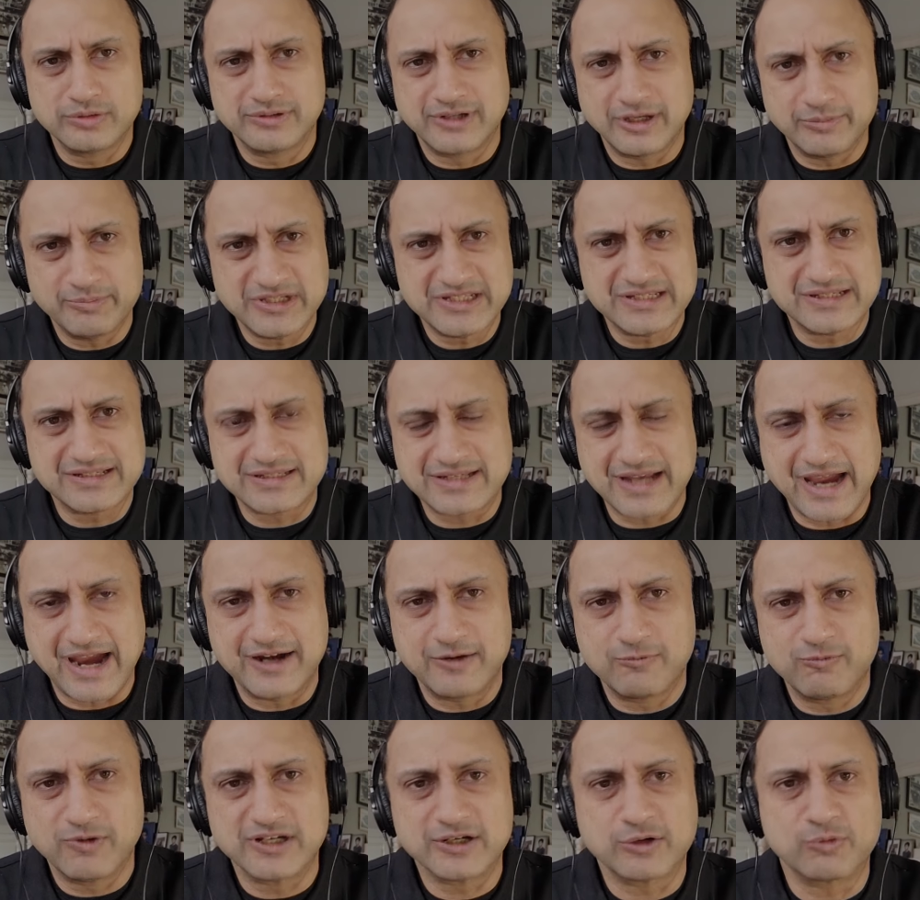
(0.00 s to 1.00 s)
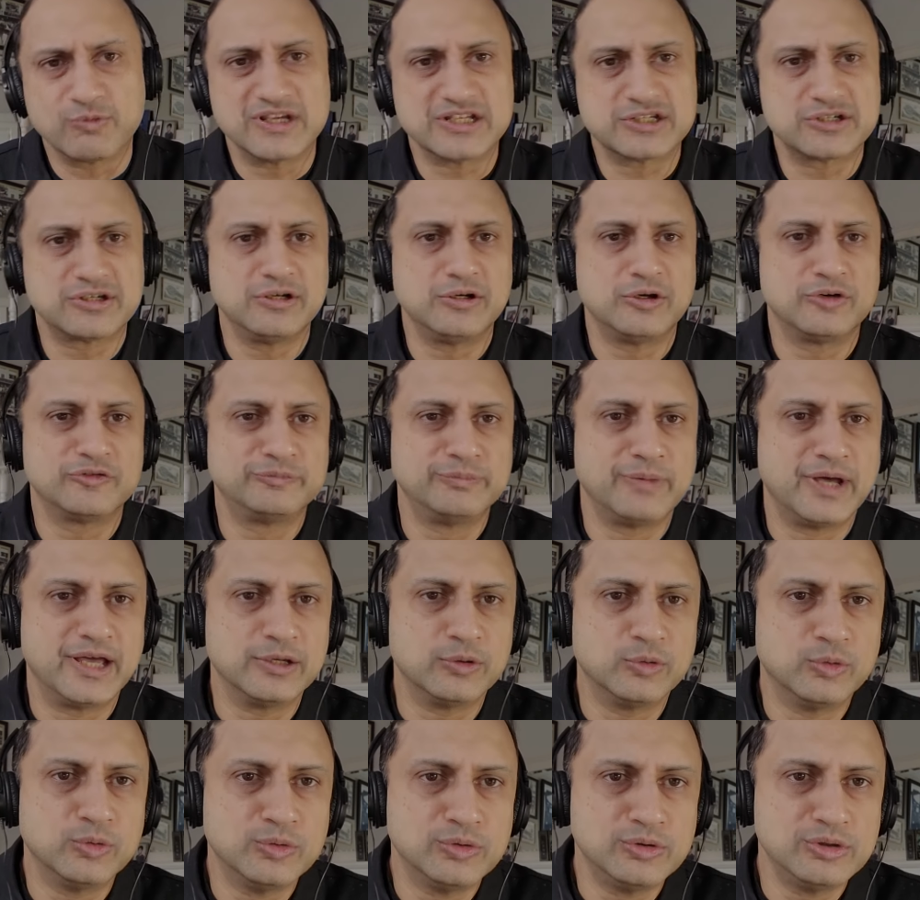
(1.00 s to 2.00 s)
let me just add one question of my
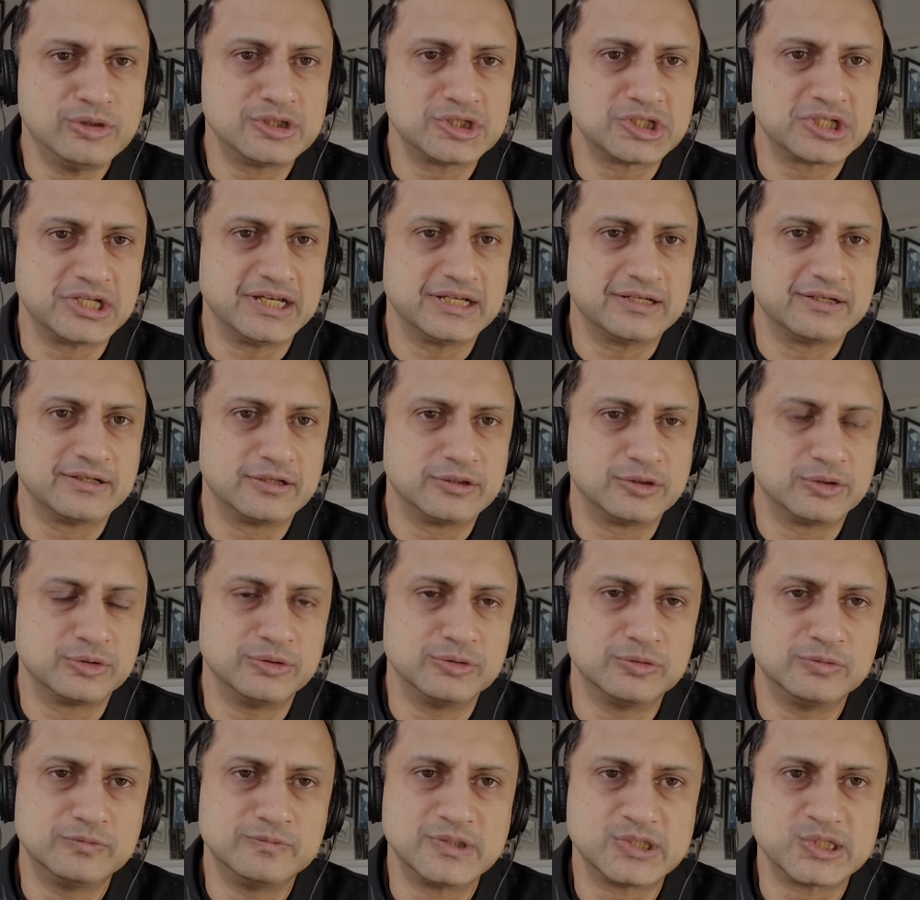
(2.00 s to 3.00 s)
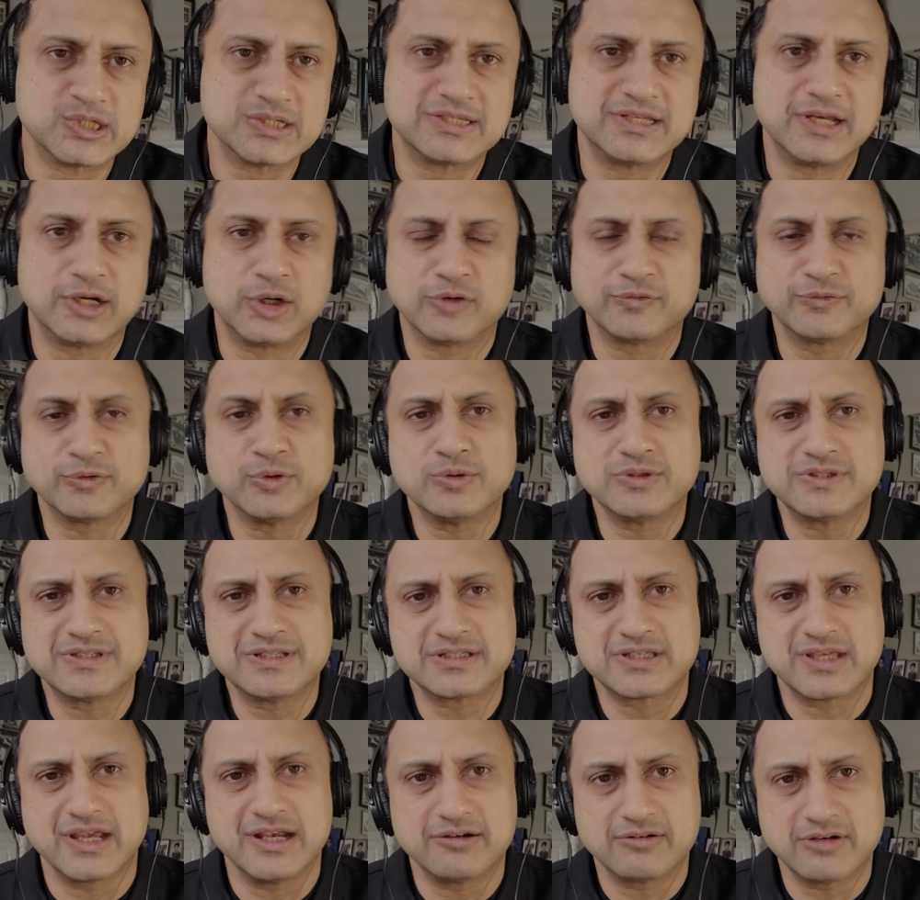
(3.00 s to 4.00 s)
own, Shekhar, to you, which is that, of course, the
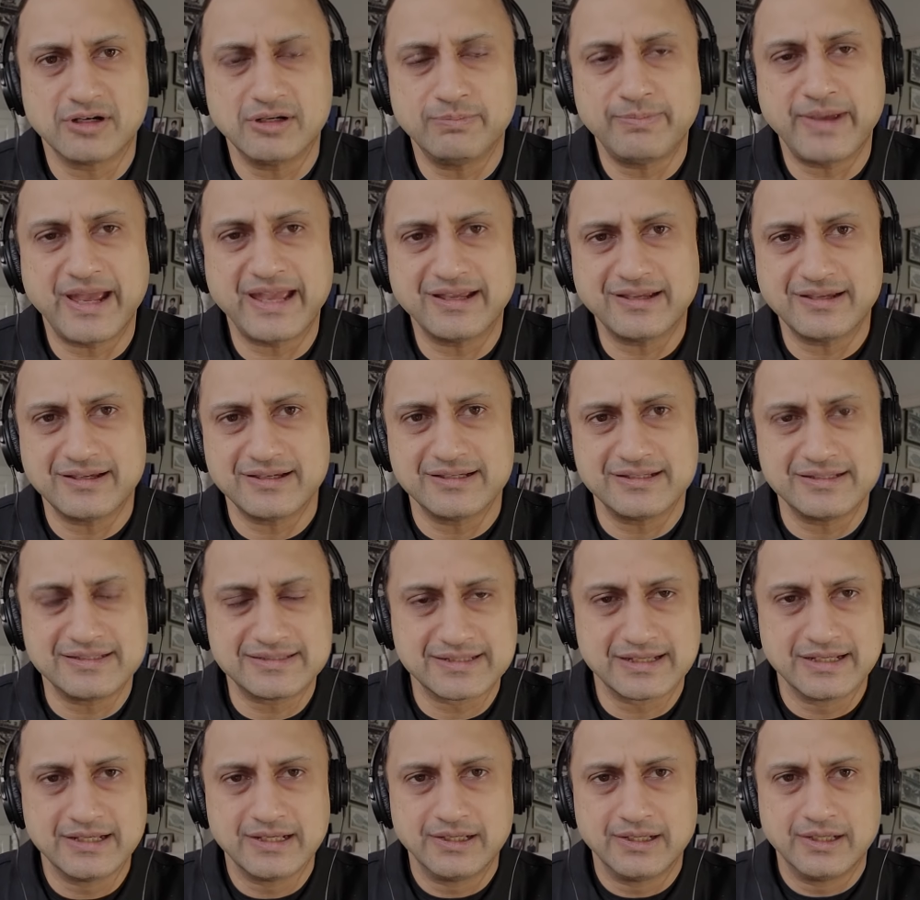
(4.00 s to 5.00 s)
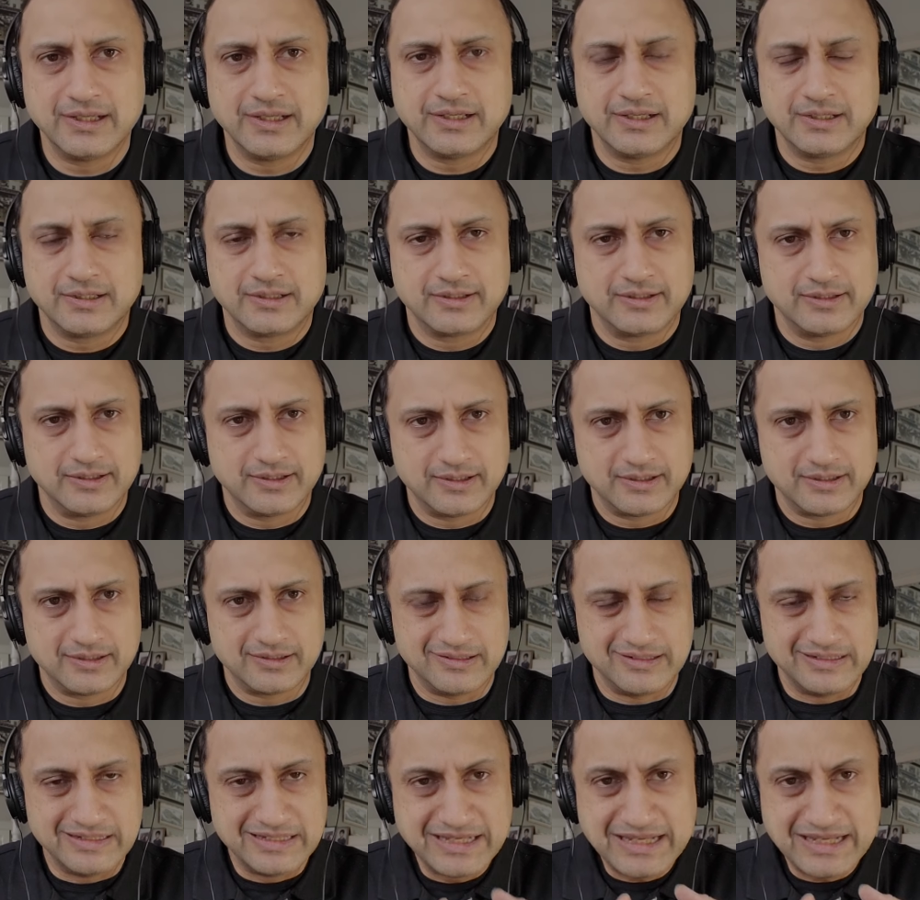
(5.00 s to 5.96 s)
central bank is uh,